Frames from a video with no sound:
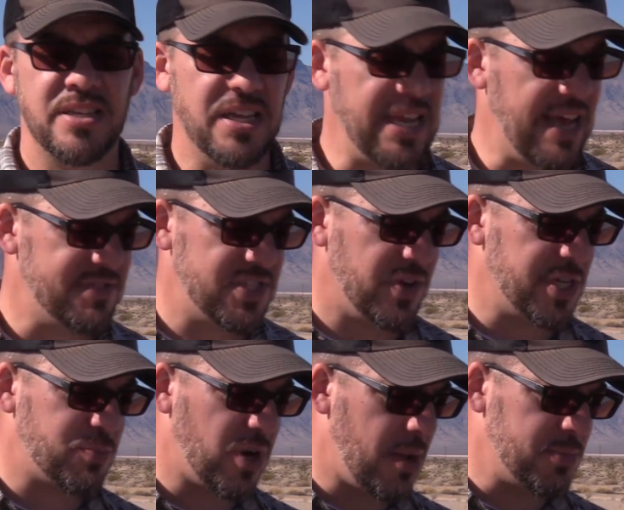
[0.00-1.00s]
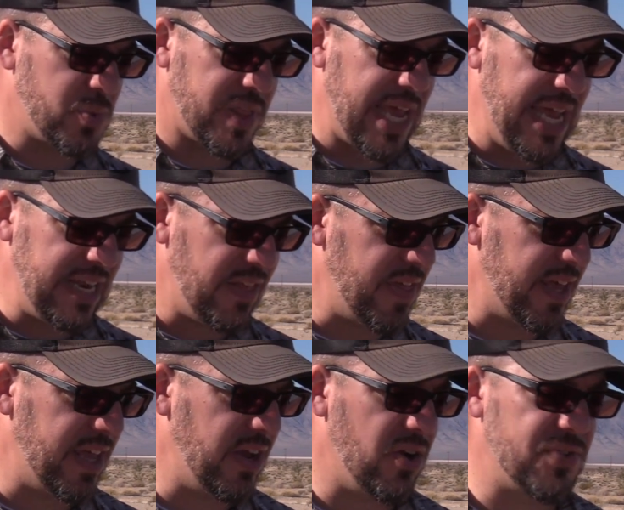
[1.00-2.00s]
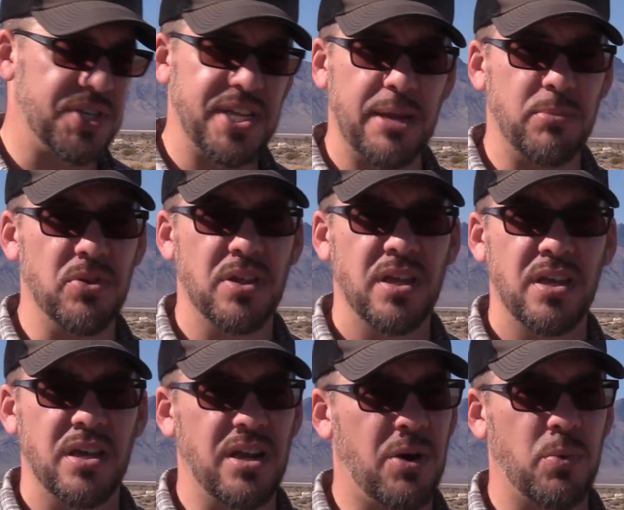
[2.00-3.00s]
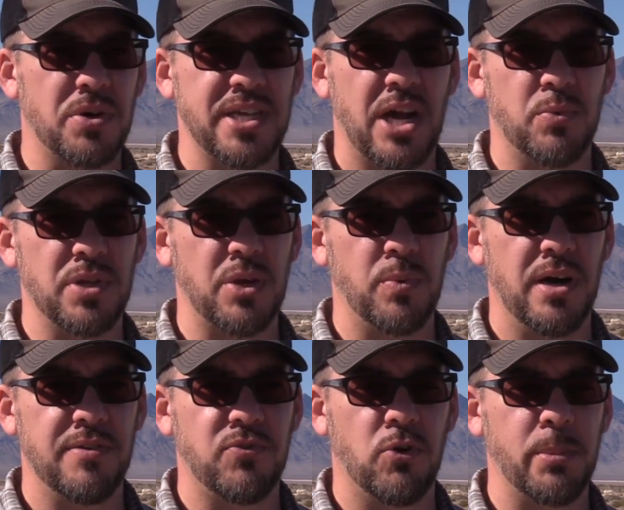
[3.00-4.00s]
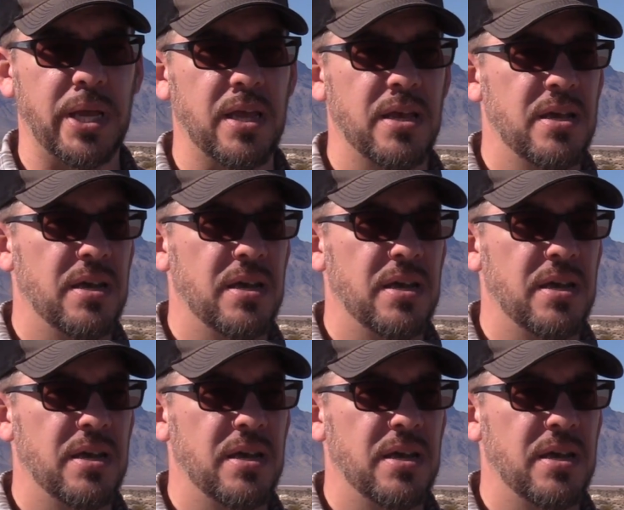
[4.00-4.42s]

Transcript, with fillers: Didn't have serious problems with anything here on the table. It all worked out really well for me.